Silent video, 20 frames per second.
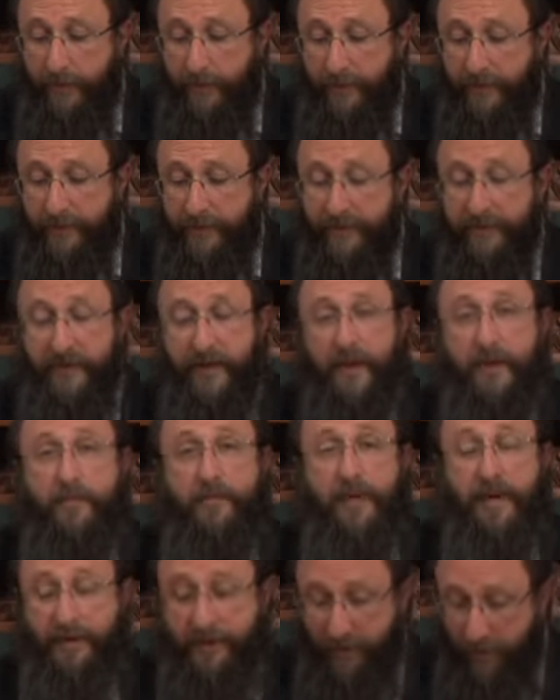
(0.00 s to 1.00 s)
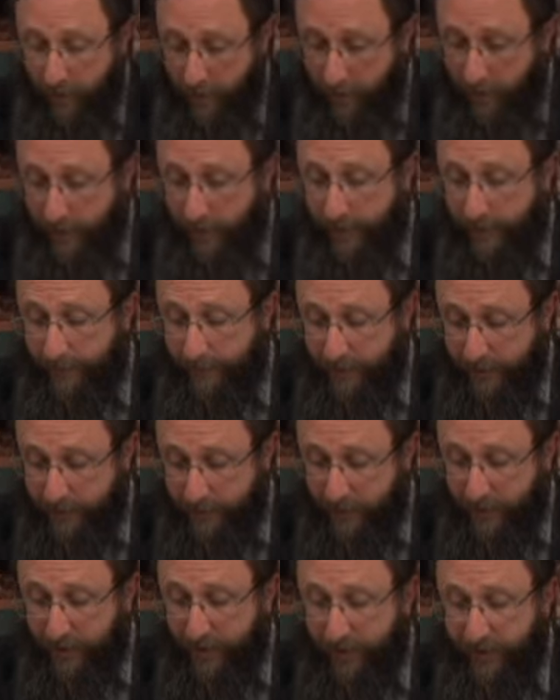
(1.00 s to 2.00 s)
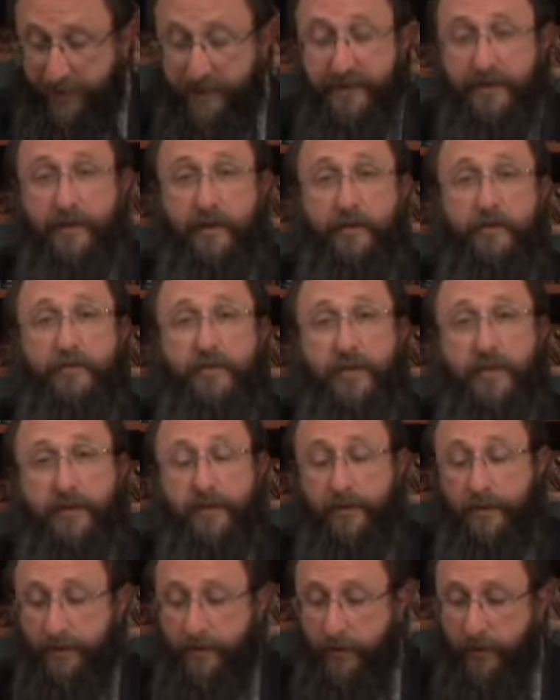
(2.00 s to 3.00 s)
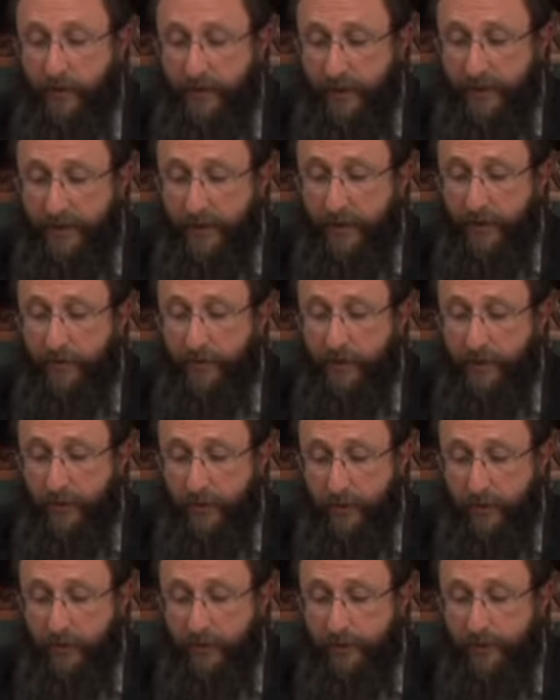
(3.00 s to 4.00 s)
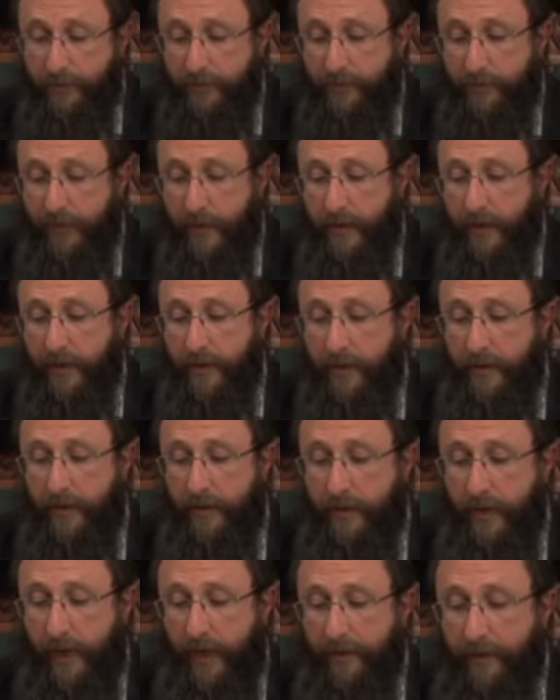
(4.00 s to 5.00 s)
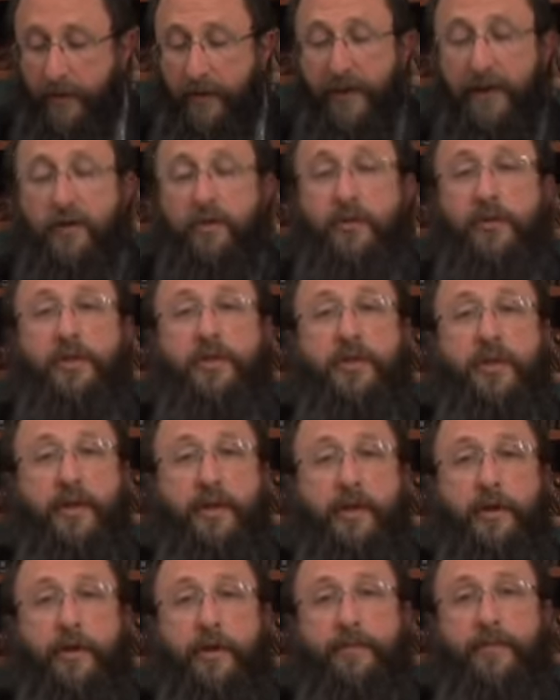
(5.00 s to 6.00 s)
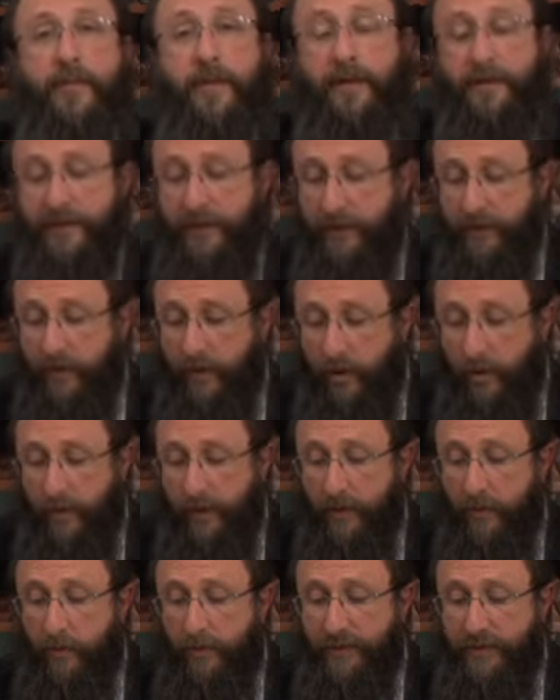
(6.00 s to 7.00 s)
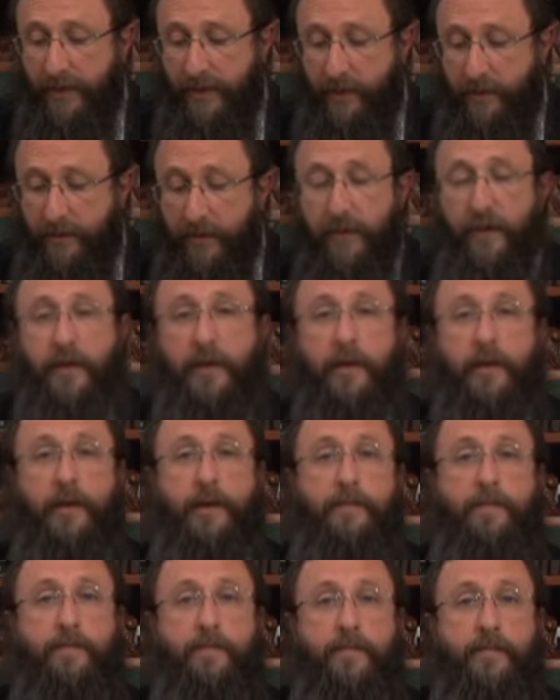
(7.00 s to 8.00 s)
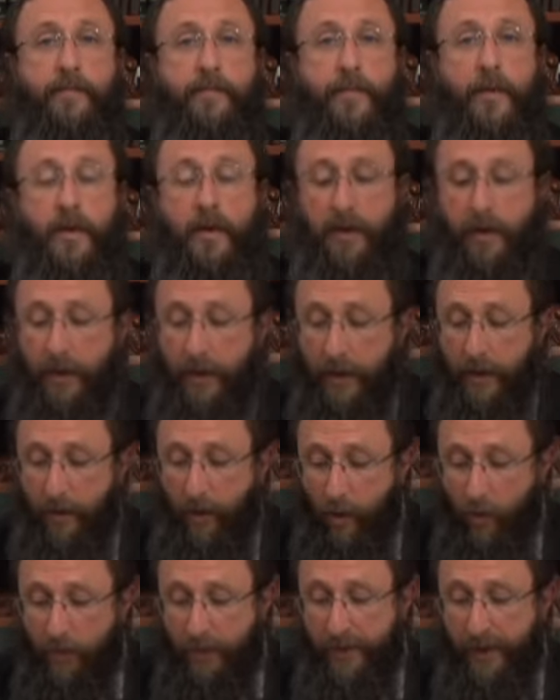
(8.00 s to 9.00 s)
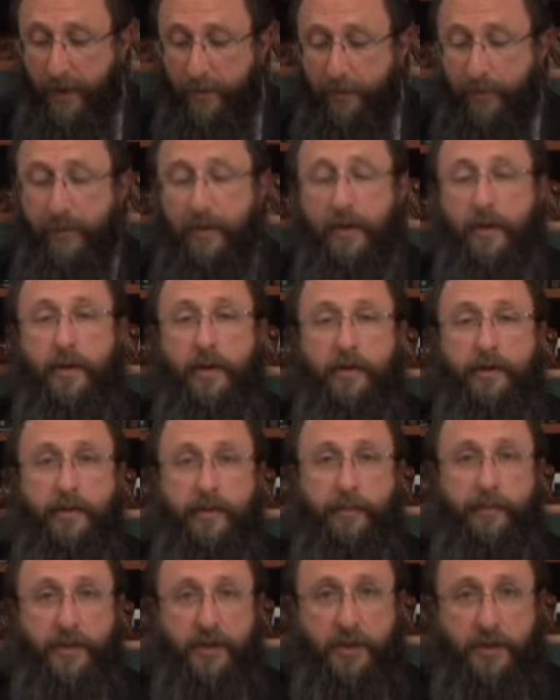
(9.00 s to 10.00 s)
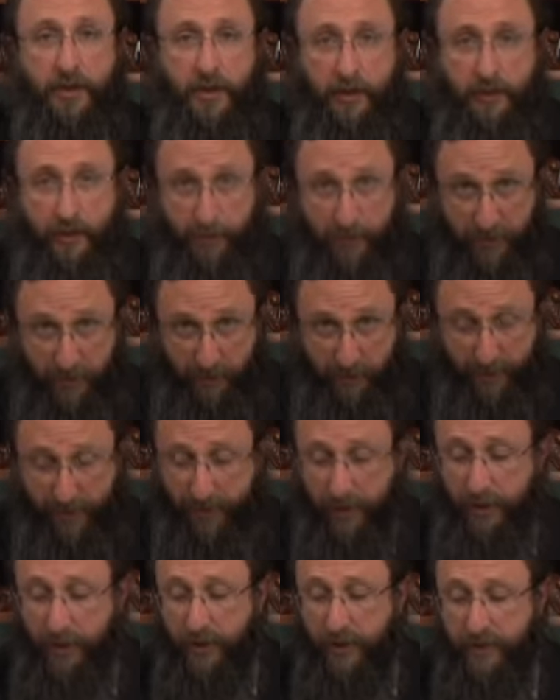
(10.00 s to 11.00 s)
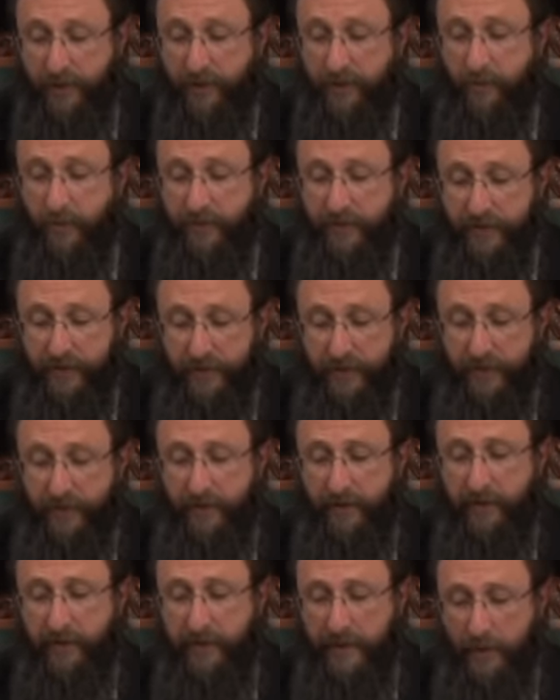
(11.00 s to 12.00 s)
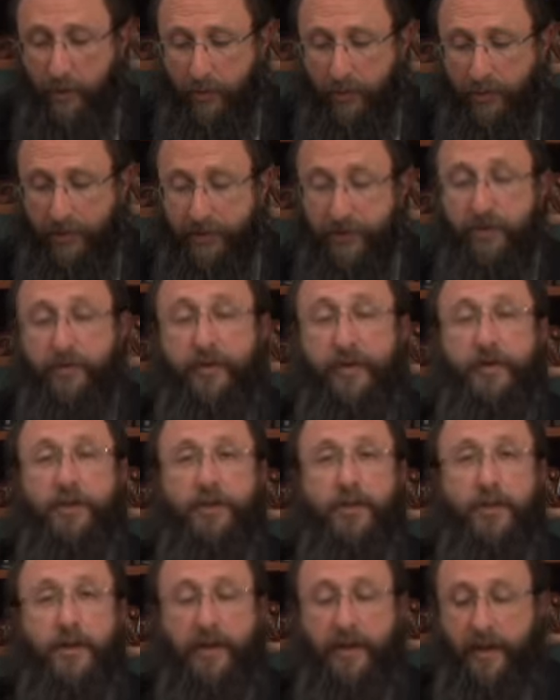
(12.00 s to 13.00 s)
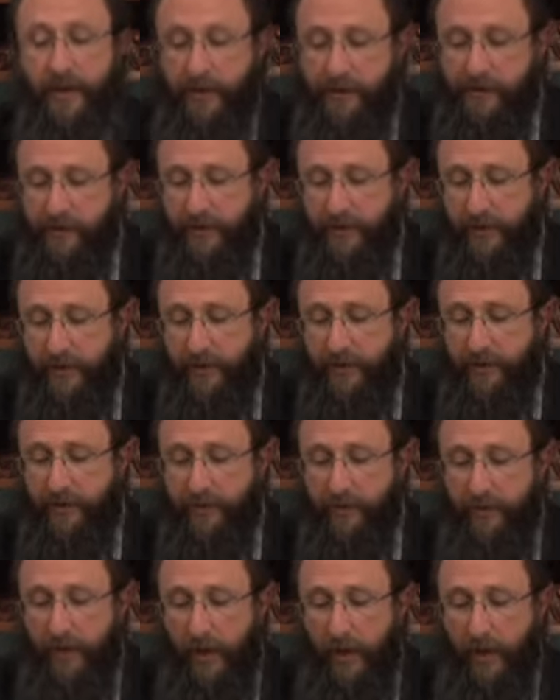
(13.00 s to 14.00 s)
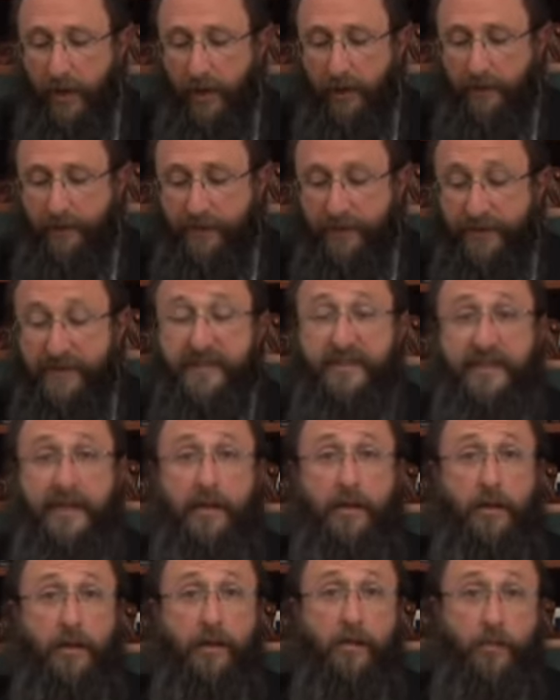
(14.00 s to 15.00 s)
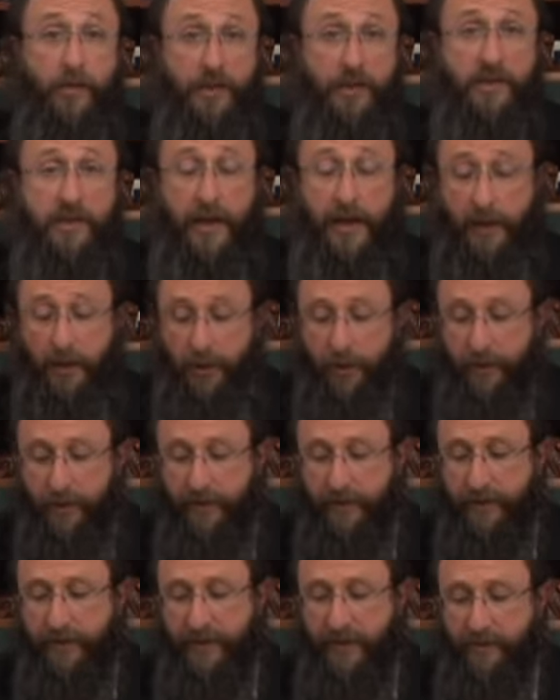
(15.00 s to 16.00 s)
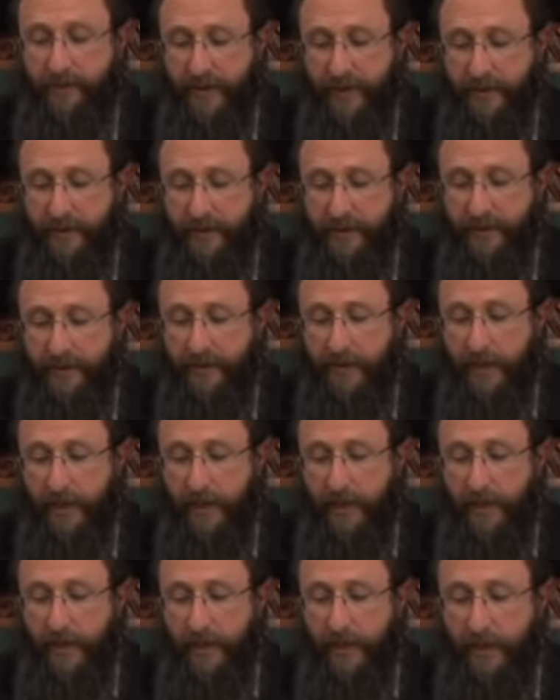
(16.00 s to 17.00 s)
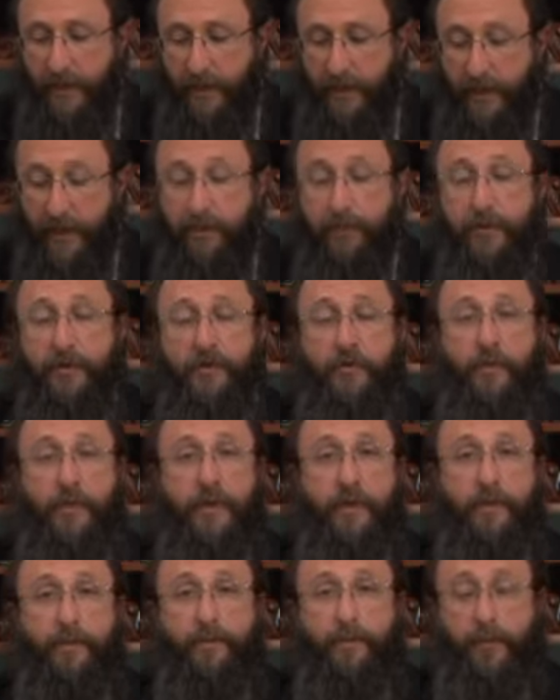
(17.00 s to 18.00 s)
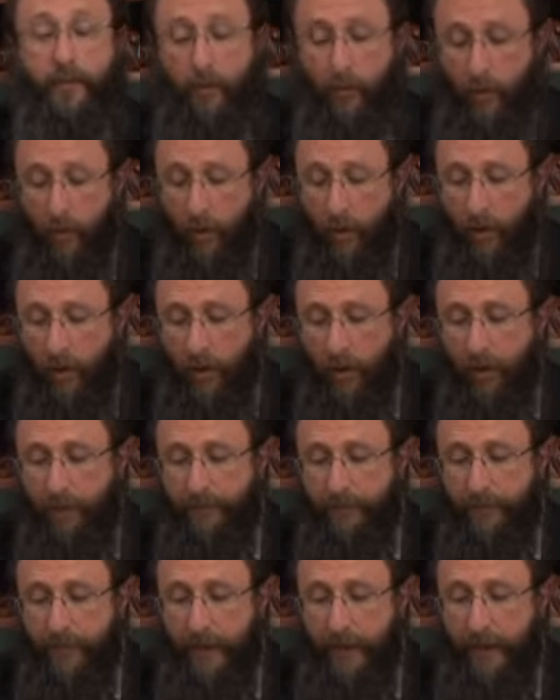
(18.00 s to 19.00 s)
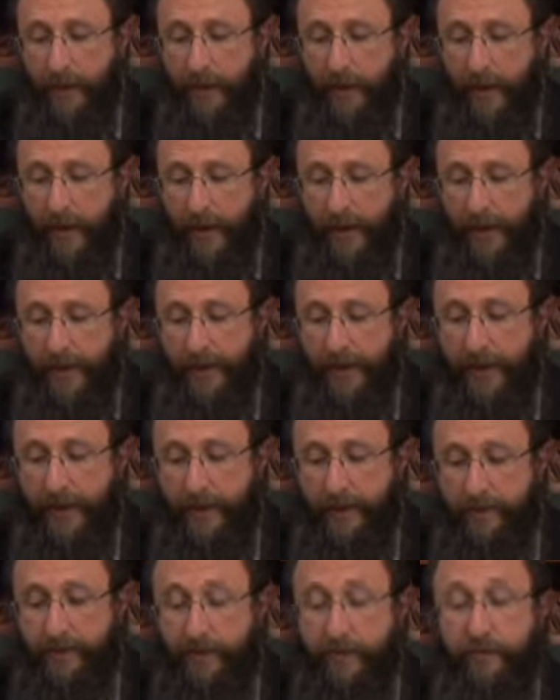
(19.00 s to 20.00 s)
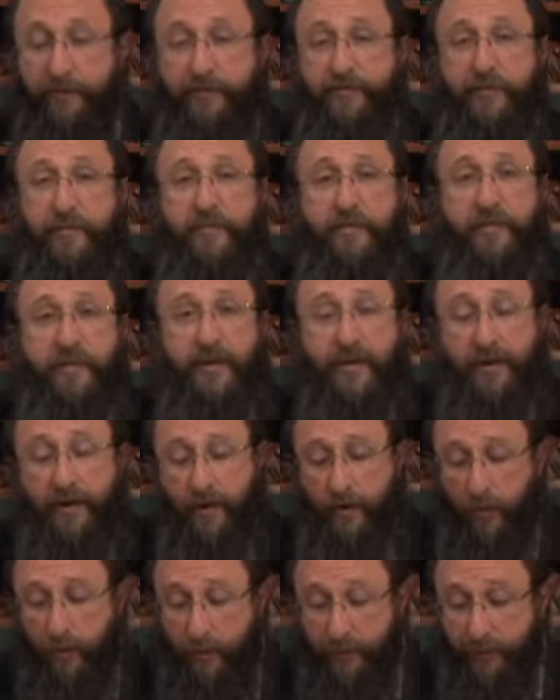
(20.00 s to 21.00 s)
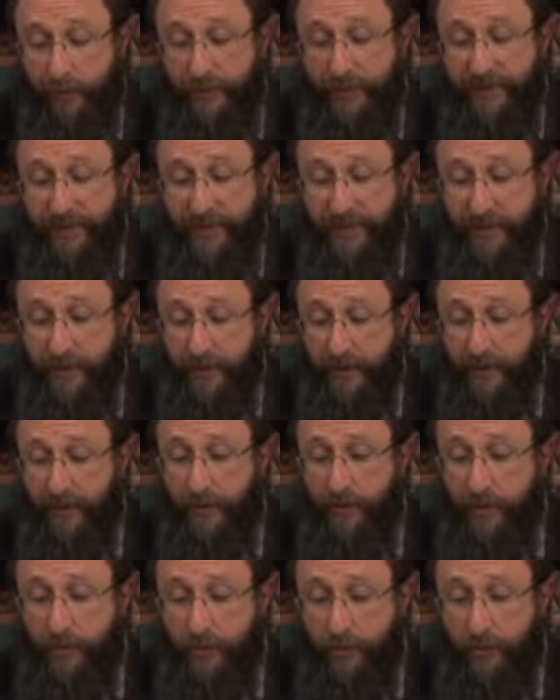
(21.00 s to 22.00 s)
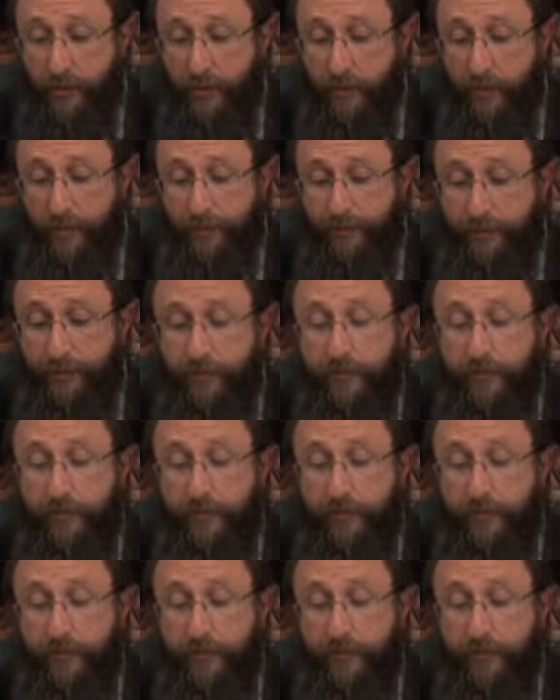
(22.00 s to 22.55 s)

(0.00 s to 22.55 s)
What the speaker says: this is again based on the Mishnah itself in Tractate Midot, and the language there is that the Kohen would take the key and open up the pishpesh, just as we've seen in our illustration, and enter into the cell, which is actually the space in between the wall, and from there would proceed to